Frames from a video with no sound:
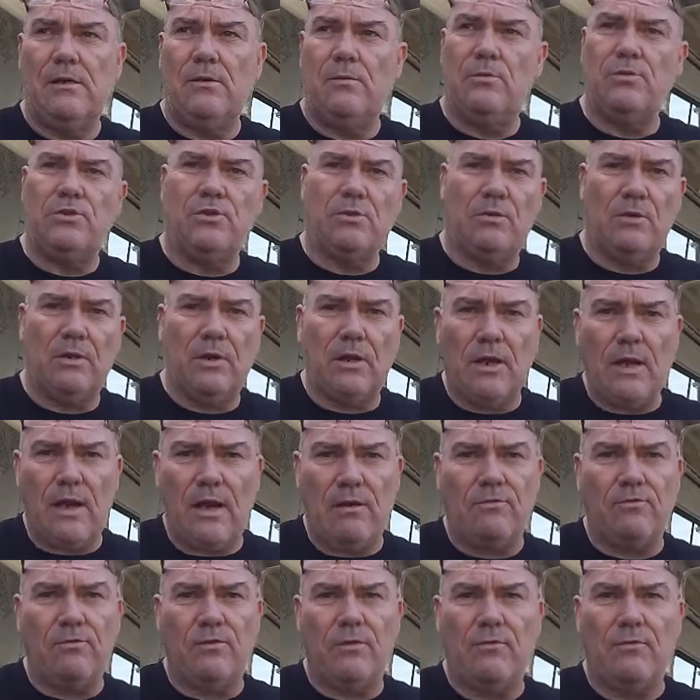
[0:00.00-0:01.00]
which I'm going to
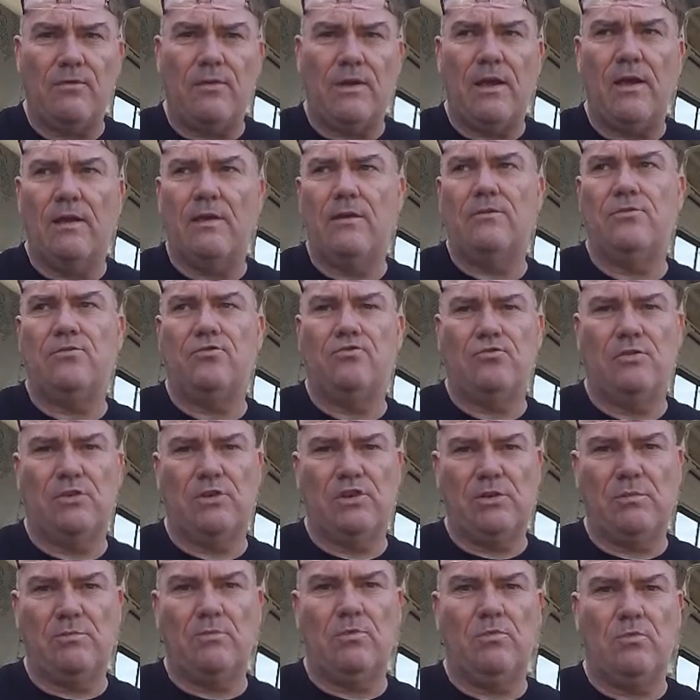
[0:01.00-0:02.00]
cover with that
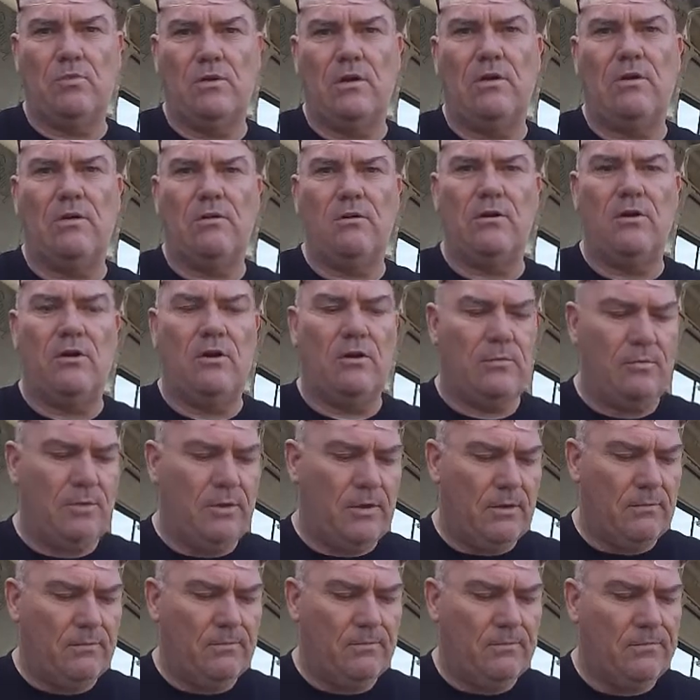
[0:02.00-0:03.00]
stretchable car
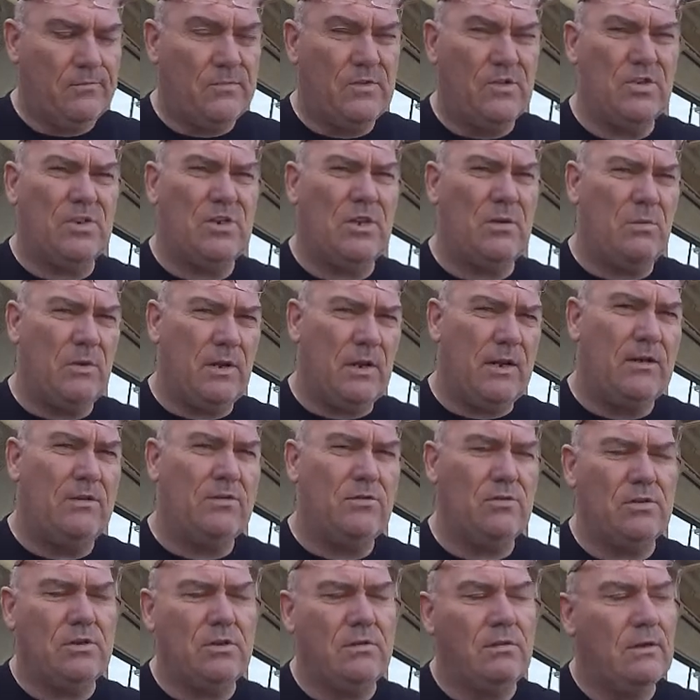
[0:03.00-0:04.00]
carpet. See what that
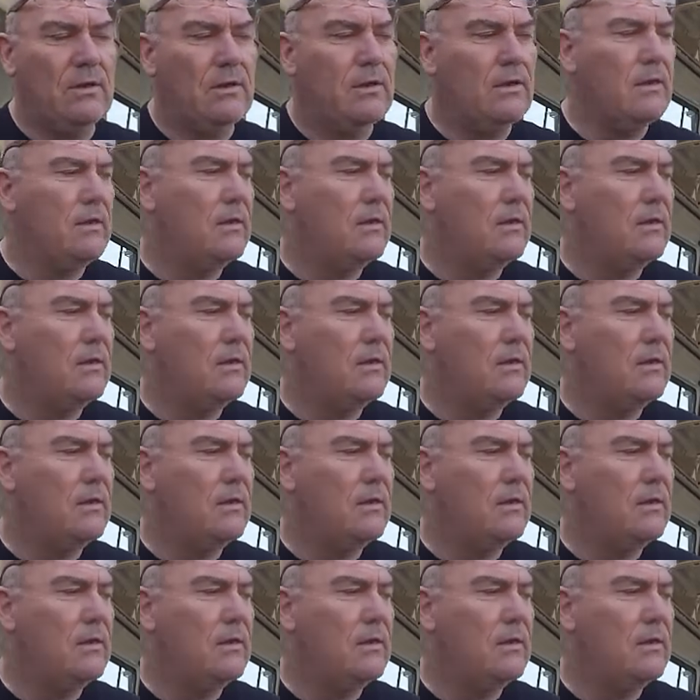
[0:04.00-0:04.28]
looks like.